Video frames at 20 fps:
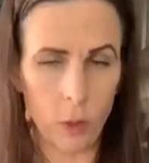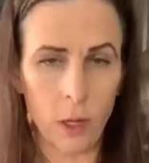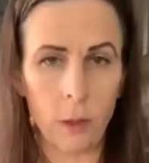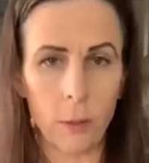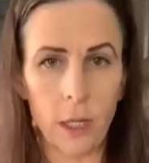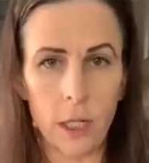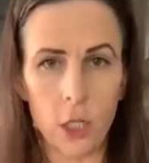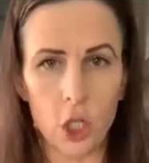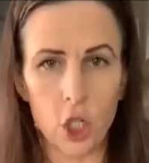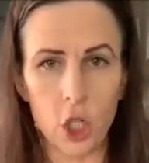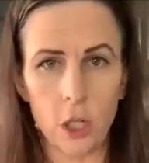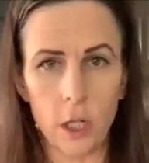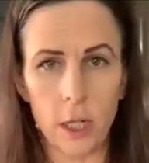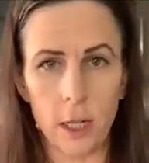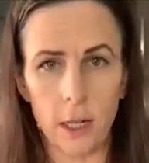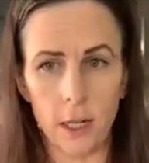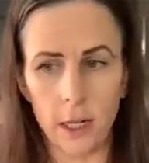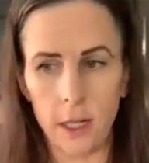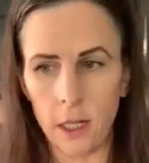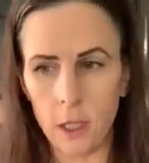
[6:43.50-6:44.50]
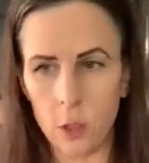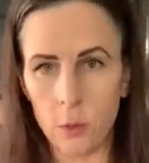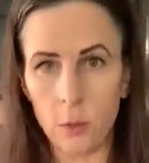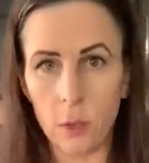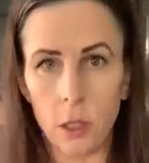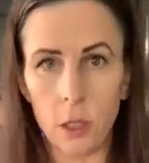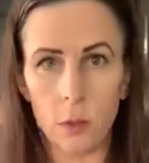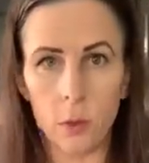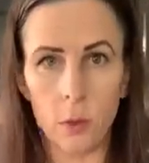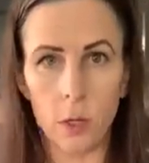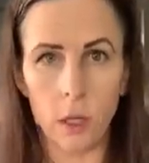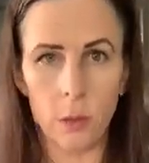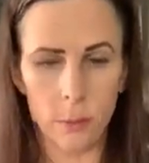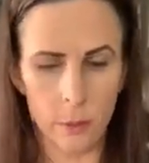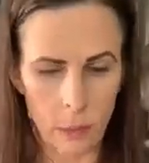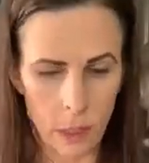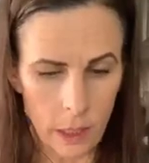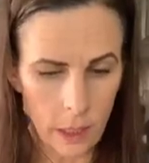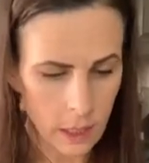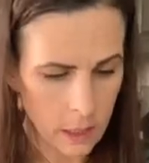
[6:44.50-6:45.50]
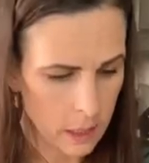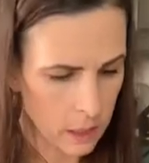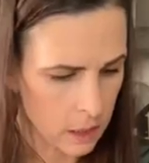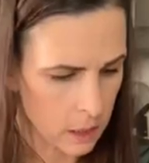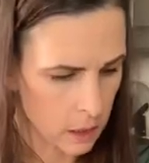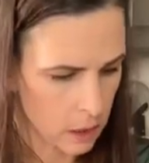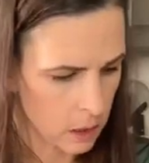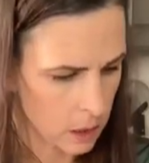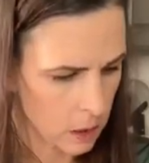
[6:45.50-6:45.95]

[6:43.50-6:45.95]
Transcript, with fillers: want to make sure that it gets really well mixed.